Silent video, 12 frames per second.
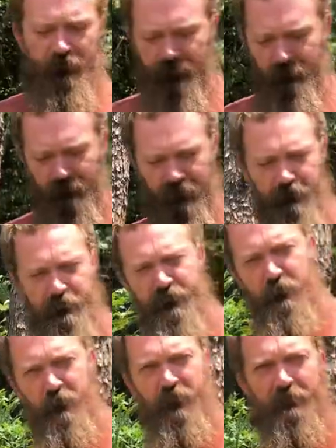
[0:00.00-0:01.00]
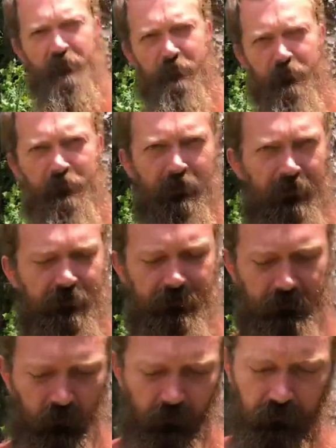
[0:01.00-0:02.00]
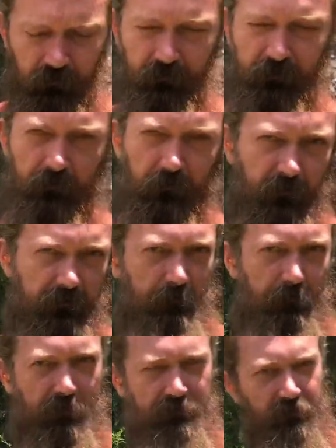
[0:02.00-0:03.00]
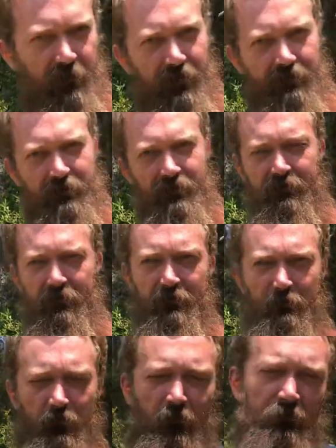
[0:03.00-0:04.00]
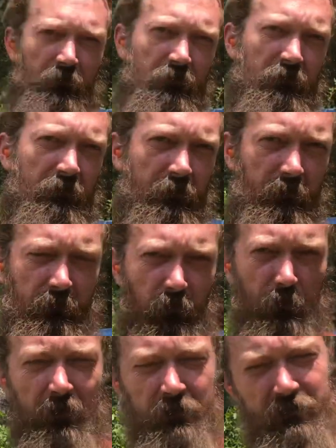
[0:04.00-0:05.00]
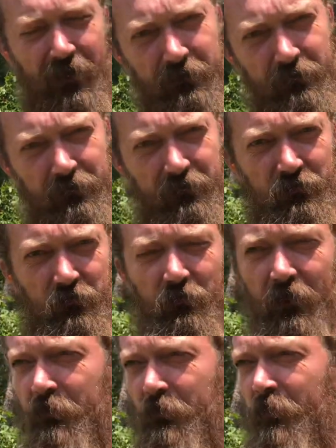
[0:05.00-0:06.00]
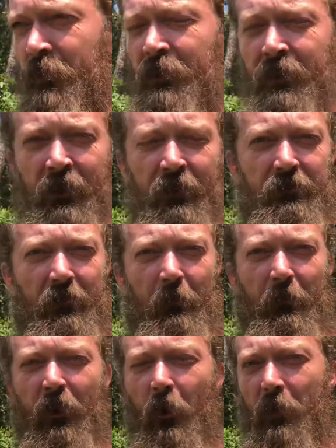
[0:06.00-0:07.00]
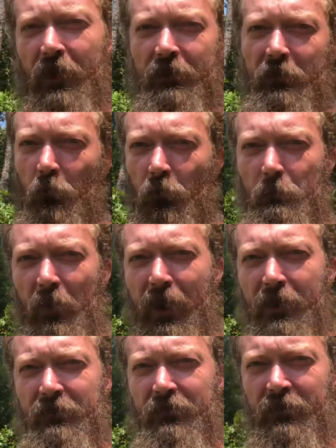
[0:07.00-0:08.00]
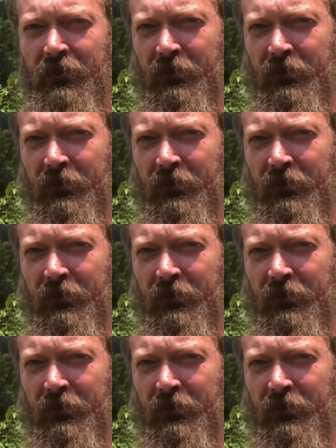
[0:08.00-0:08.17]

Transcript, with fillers: in it when I was shooting. It just wasn't knocking it over because I'd already depressurized it. The bullets were just, those full metal jackets were just shooting right through it. So there we go. We got the Orpaz